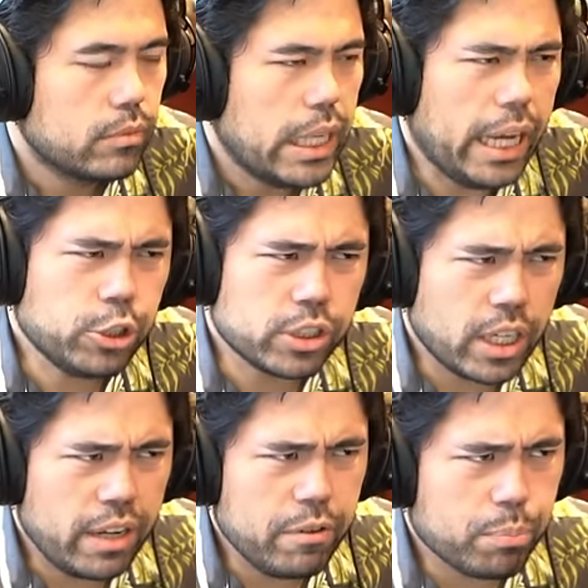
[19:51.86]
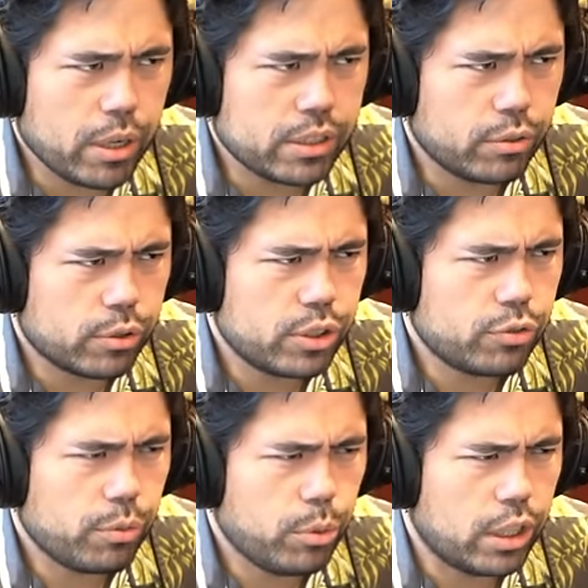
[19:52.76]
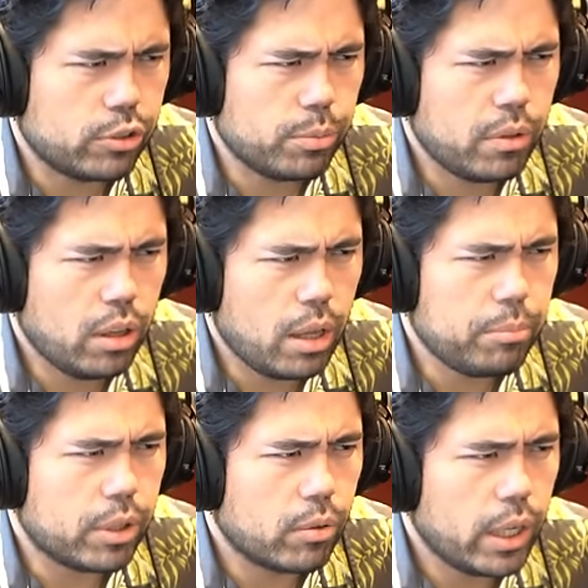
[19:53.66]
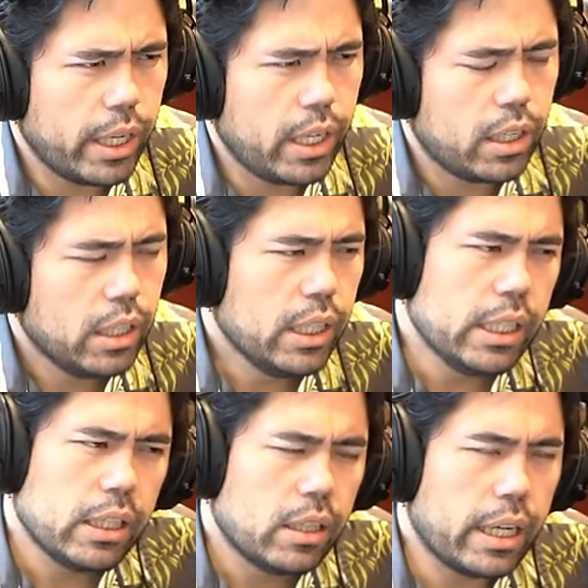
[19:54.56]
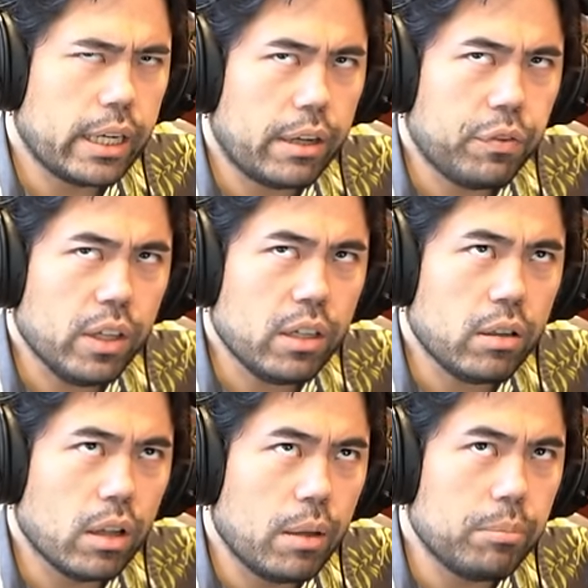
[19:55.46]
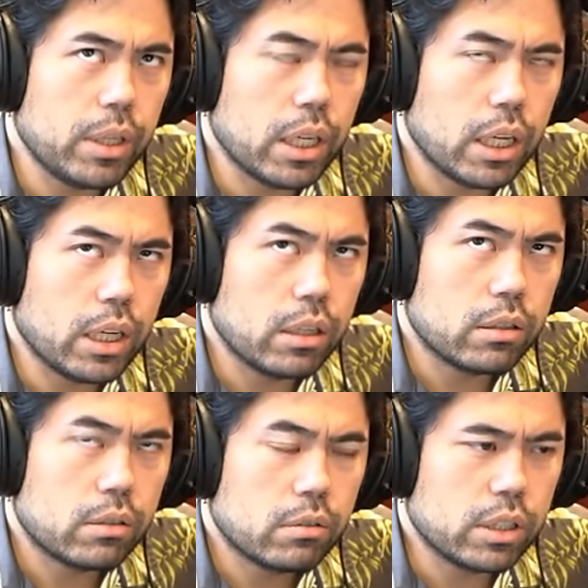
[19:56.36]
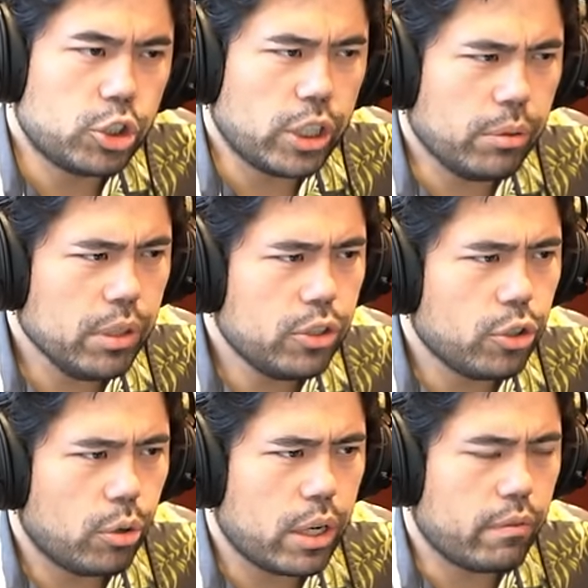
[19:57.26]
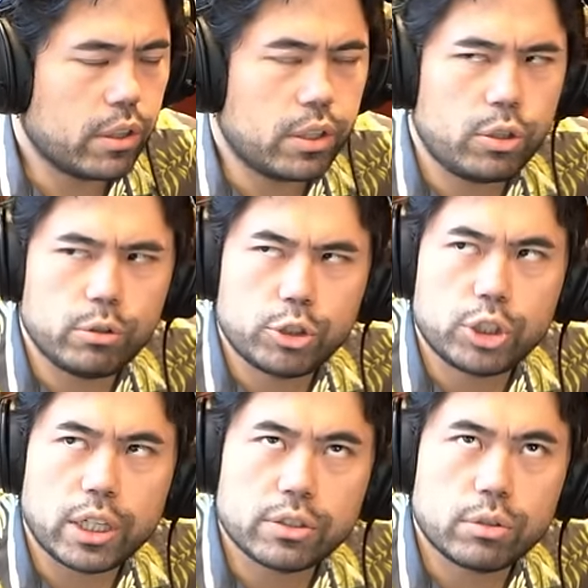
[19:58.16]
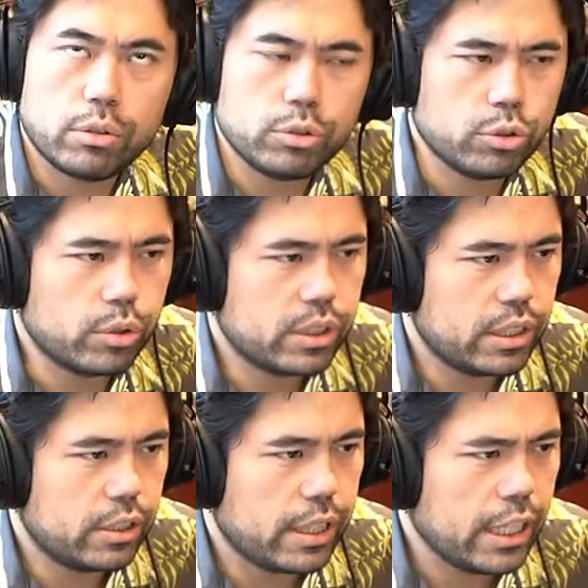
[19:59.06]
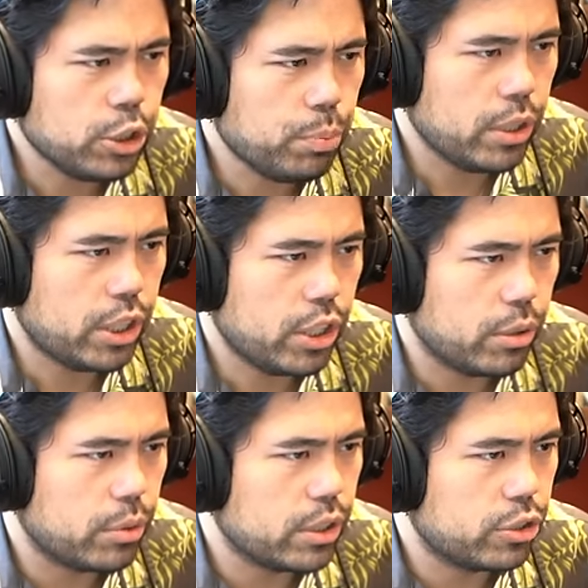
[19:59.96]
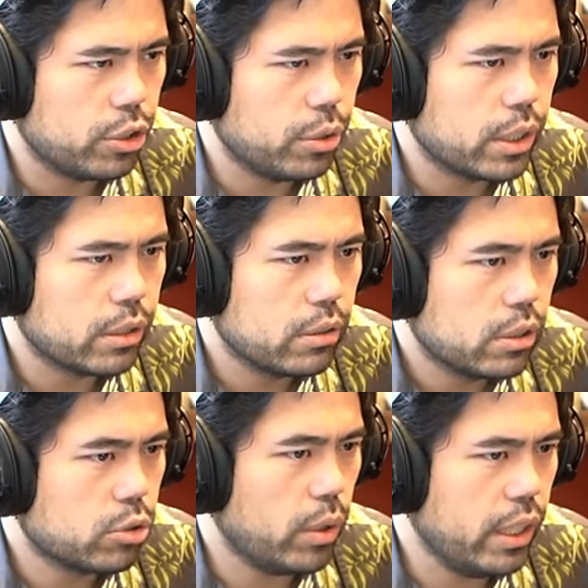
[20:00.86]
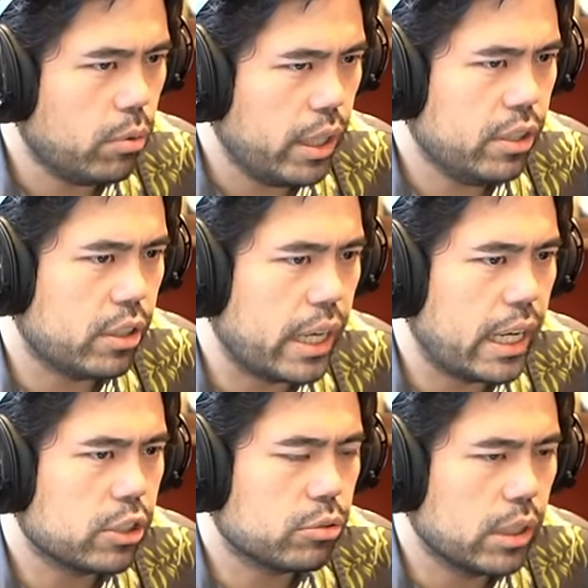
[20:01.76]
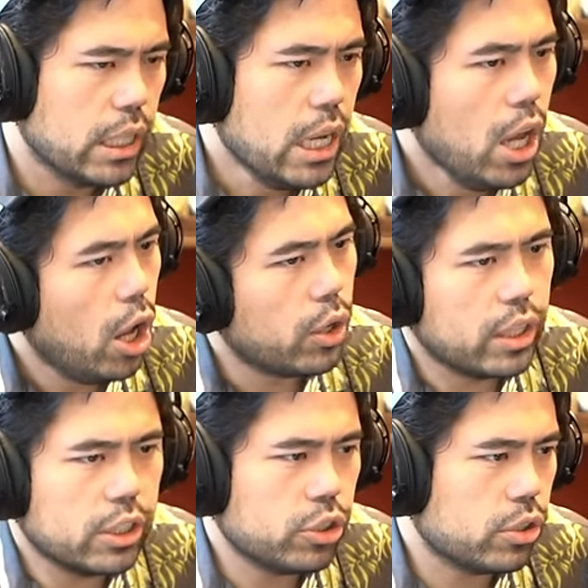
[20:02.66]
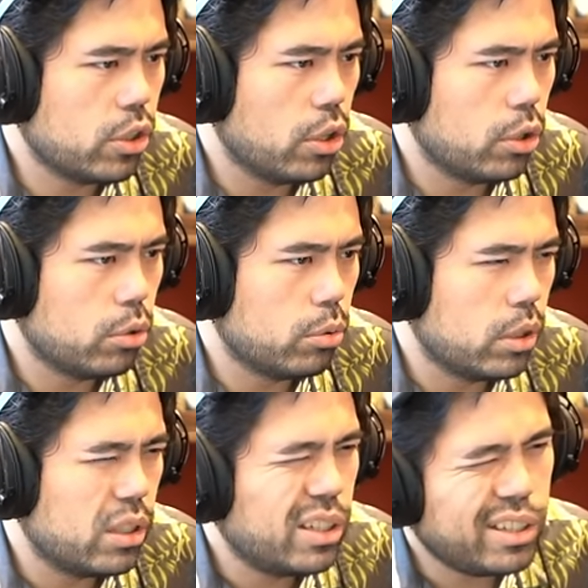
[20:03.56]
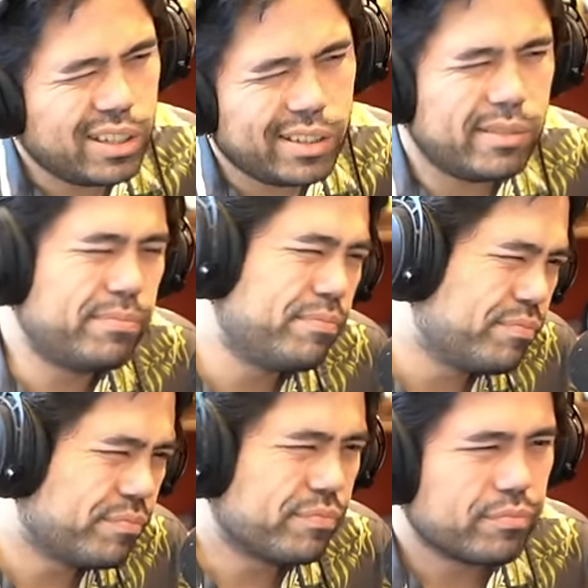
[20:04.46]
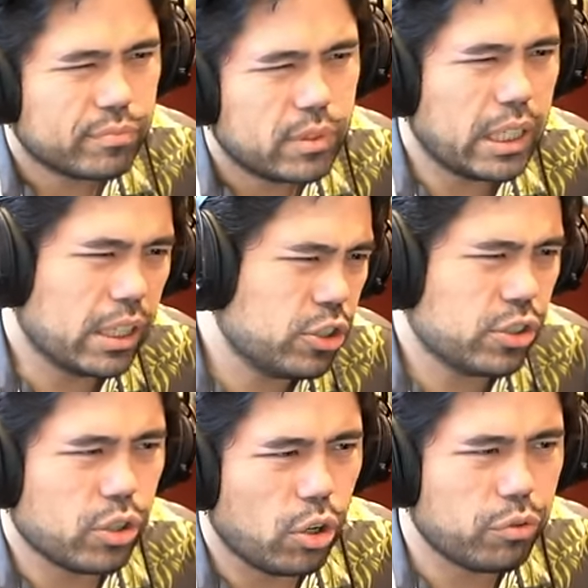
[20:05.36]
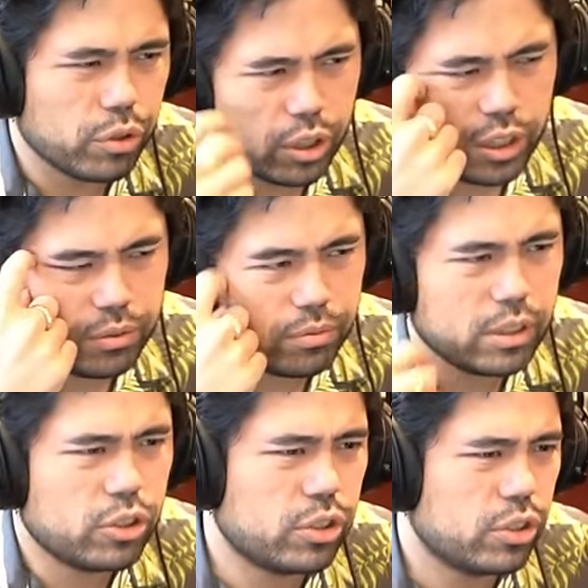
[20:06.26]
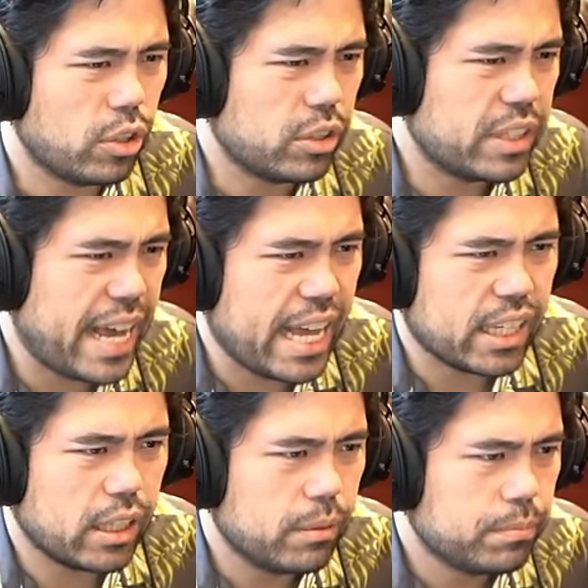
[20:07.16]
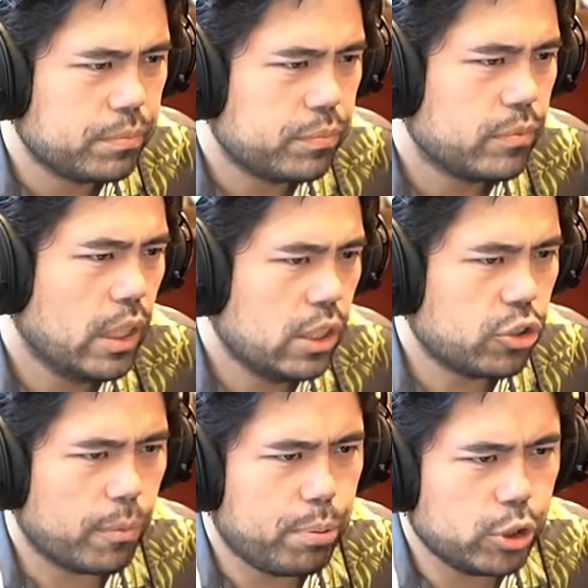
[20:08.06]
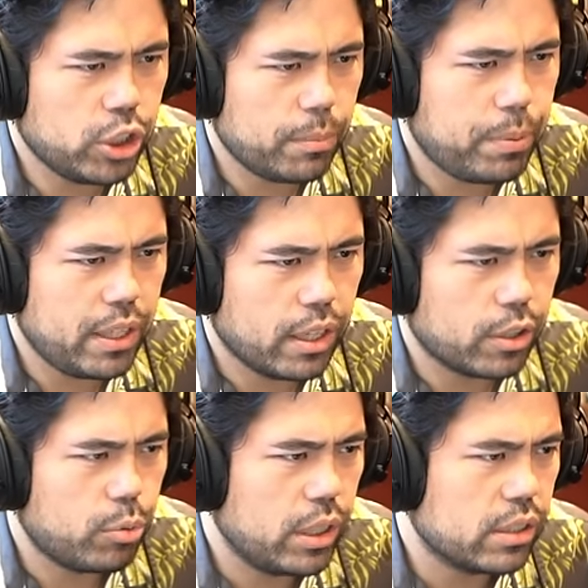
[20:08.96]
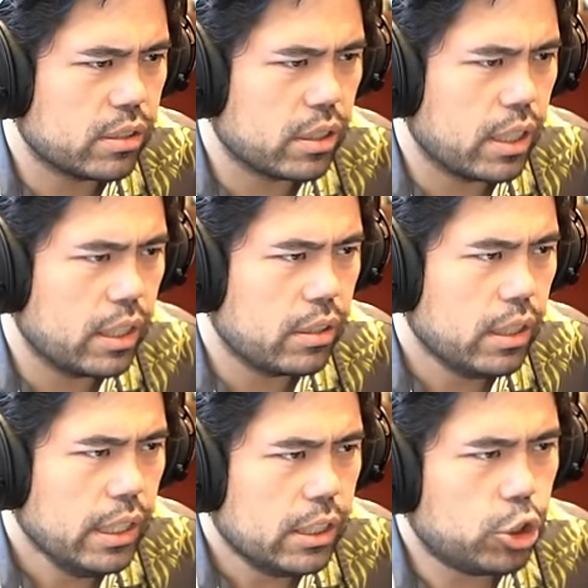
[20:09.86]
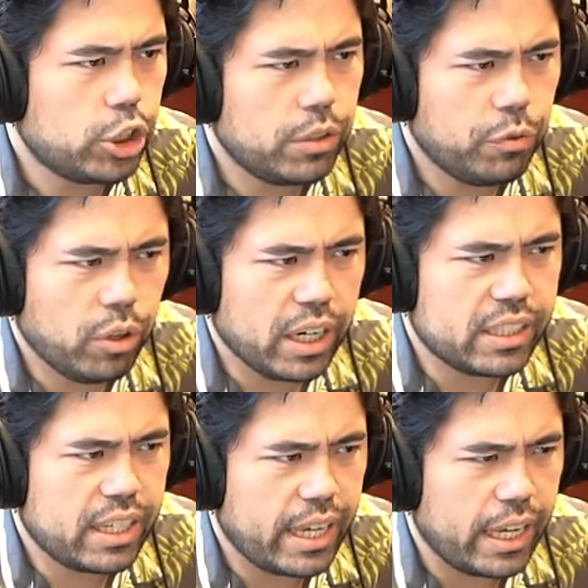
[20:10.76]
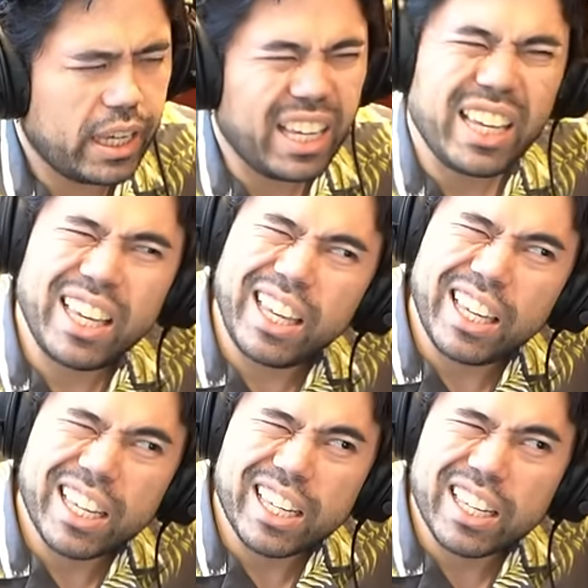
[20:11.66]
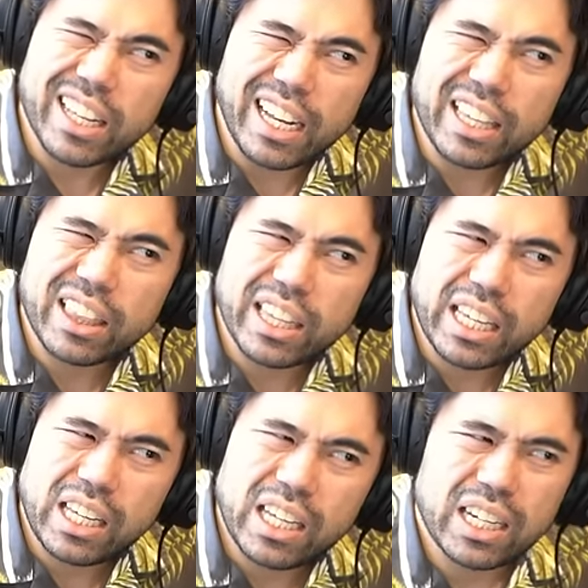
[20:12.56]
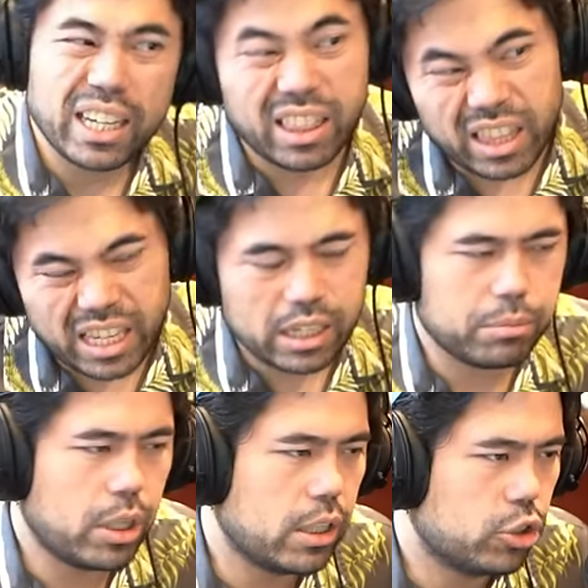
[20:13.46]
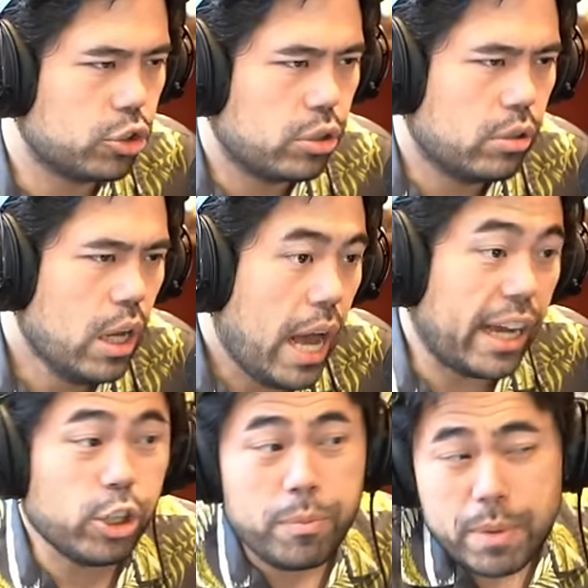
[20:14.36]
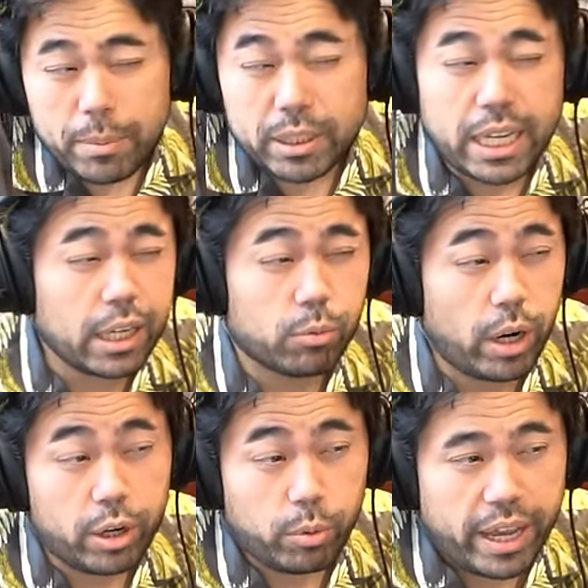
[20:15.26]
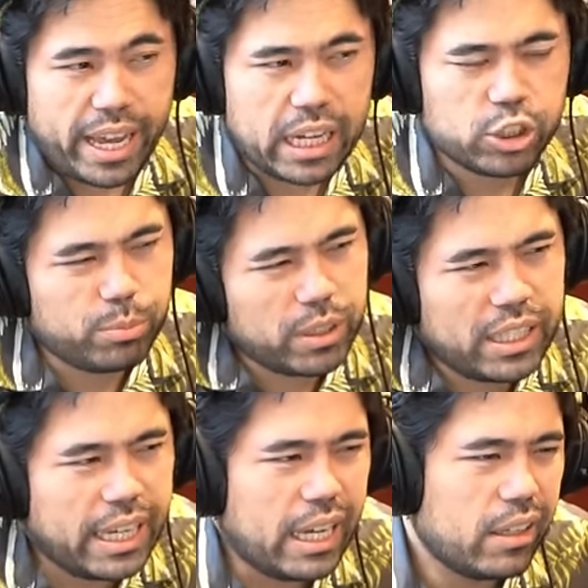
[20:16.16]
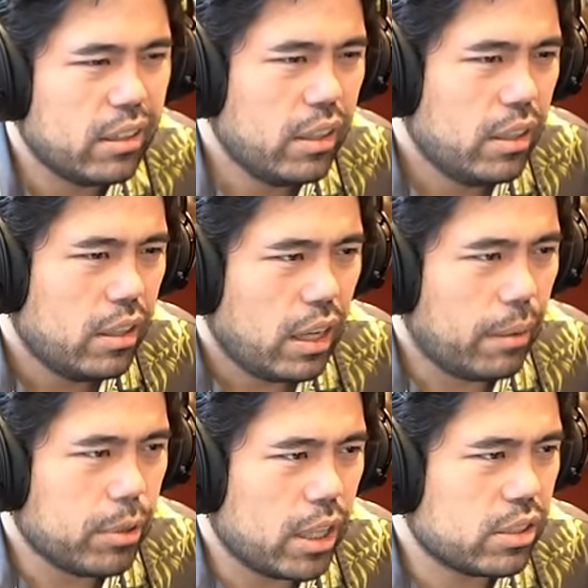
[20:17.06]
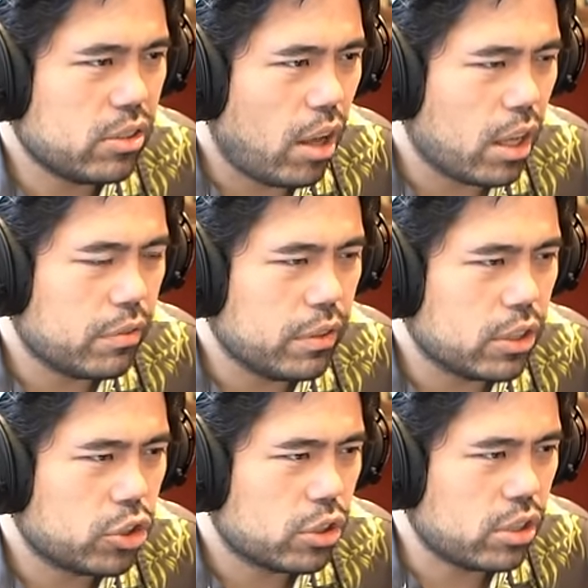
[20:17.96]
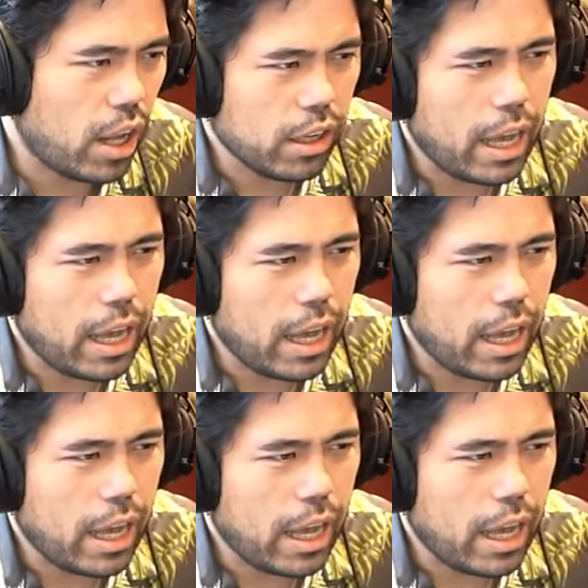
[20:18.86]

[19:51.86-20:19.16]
actually it's kind of impressive though because he's from where he's from Colombia right and I feel like Colombia they generally don't have a huge chess culture so it's, it's actually good what he's doing it's quite quite good actually okay let's just go um yeah let's just go for it let's just start attacking him start pushing the p on the queen side g4 I take I think I think I'm not sure I could have maybe taken right away actually but again I'm not Stockfish. Song.